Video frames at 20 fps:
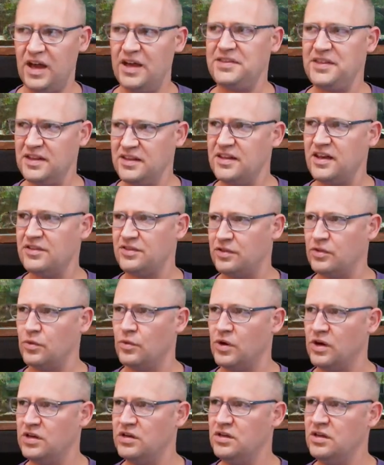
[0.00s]
I think that's
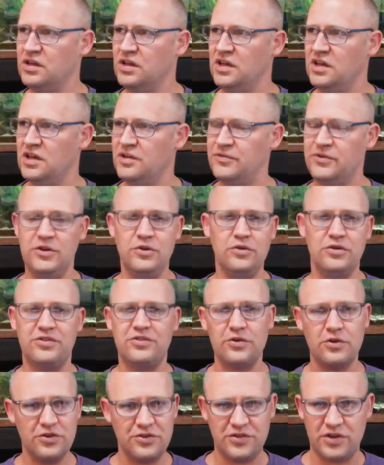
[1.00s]
the one. If you do a
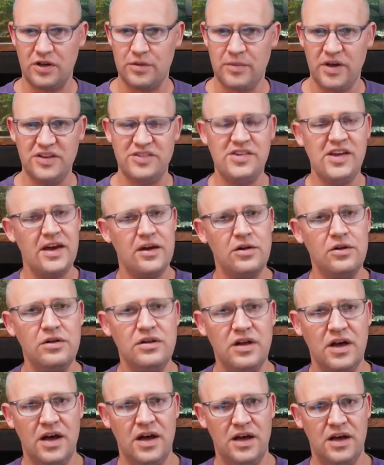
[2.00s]
search on my
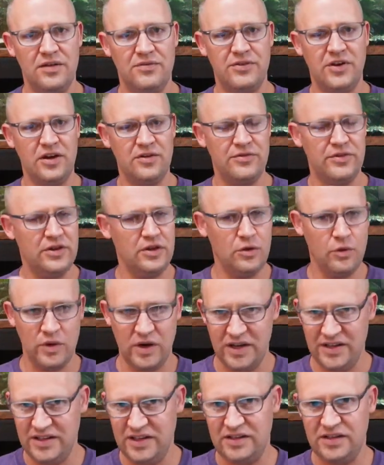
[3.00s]
channel, I've got a video
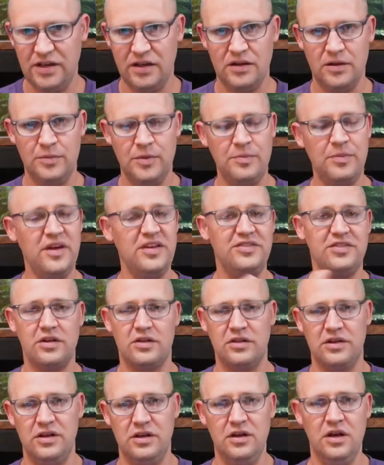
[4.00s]
where I detail it. But
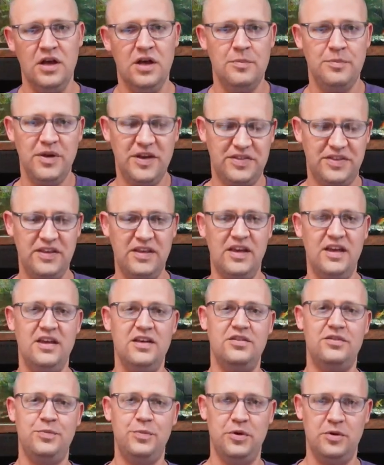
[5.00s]
basically, pick the
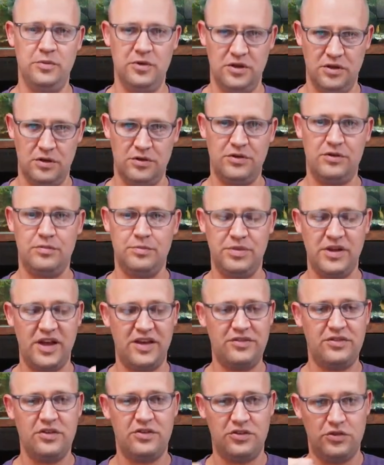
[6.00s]
eggs, put them in a little
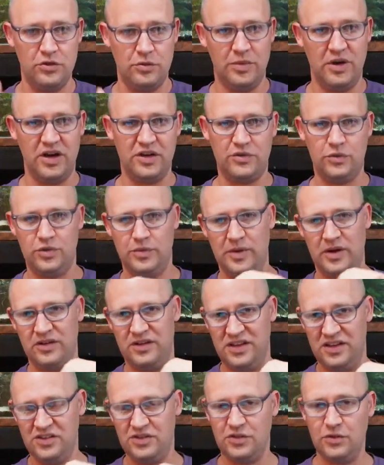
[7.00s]
plastic shoebox with
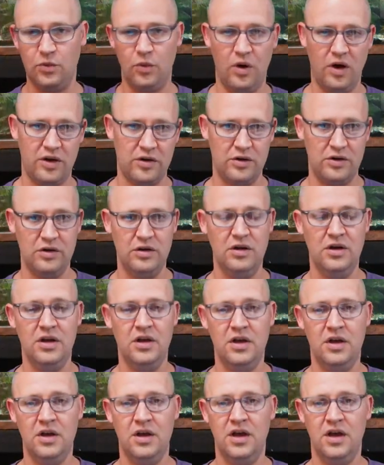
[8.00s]
about 1 inch of water.
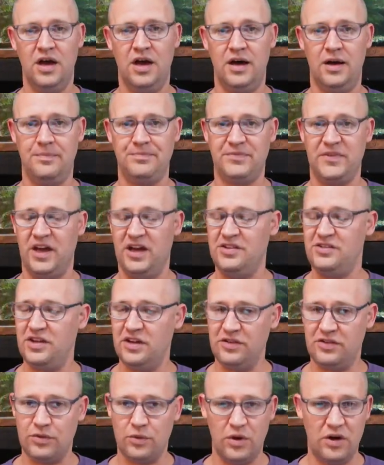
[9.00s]
I
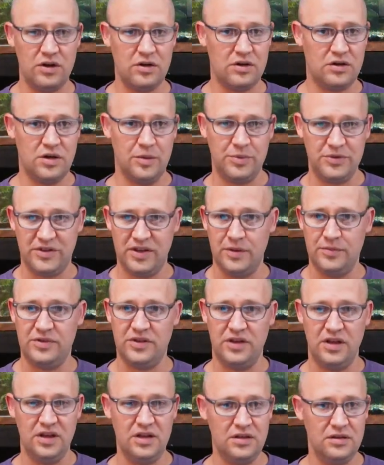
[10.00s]
change the water a couple
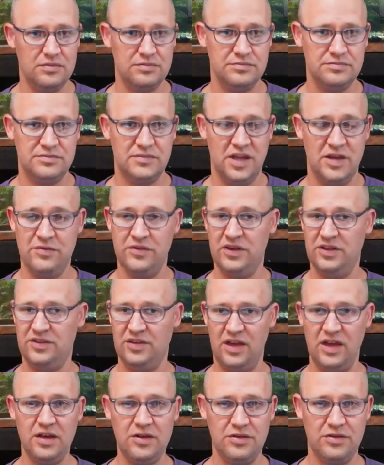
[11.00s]
times a day, even
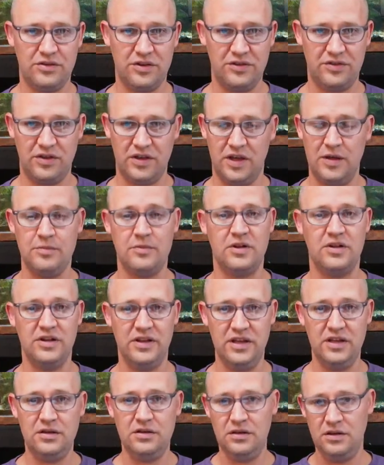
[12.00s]
as eggs, just to keep them
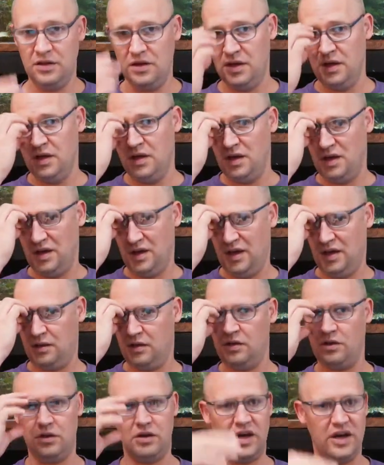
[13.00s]
clean. Add
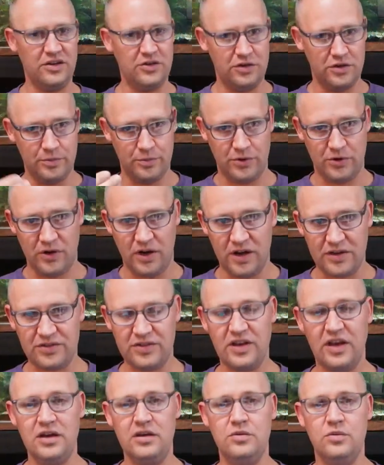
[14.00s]
a little hydrogen
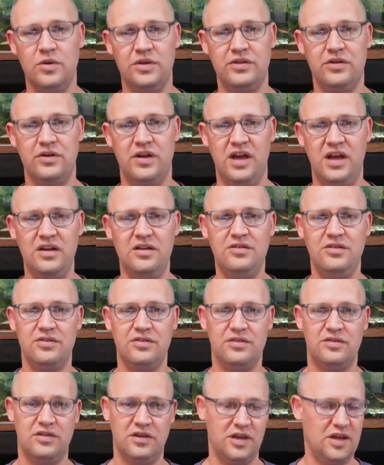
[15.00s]
peroxide when they're
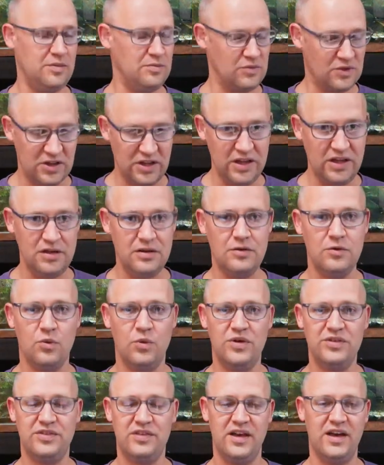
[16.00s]
eggs to keep them clean.
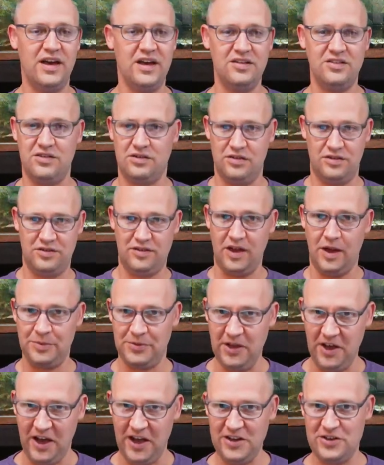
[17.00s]
Once they hatch,
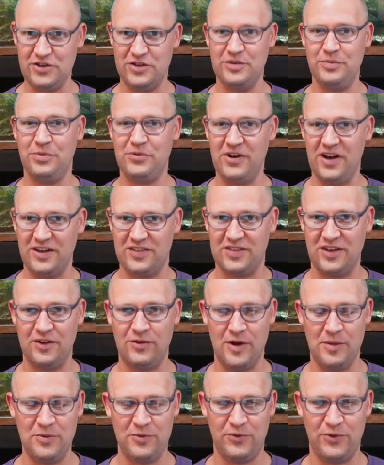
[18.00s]
stop the hydrogen
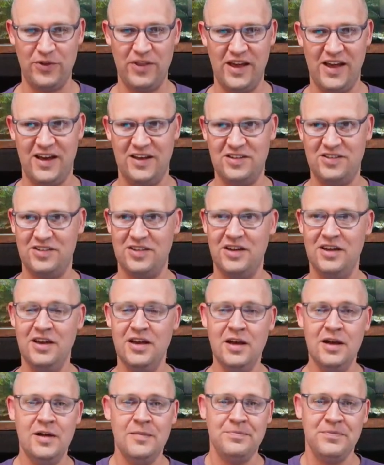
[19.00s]
peroxide right before they hatch.
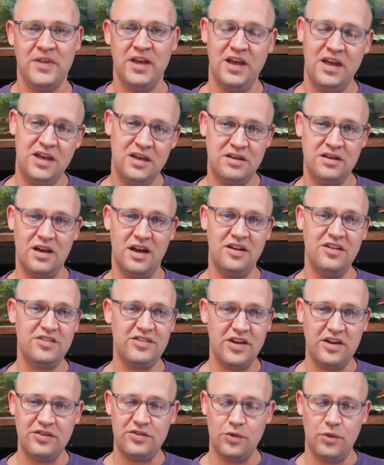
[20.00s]
And I
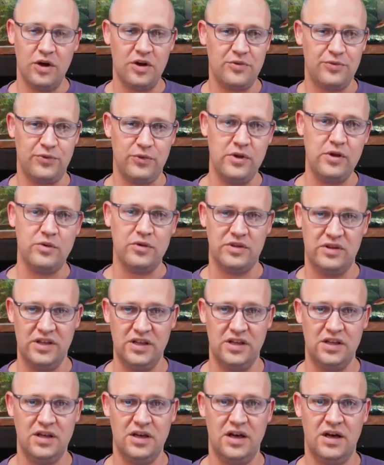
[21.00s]
just change the water
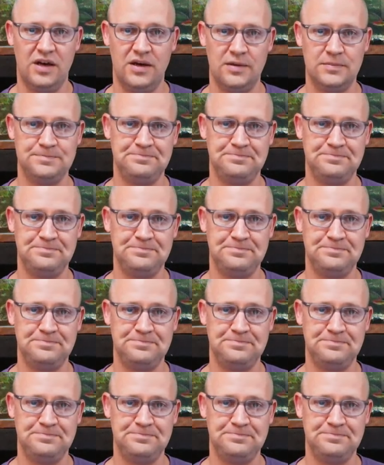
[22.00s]
frequently.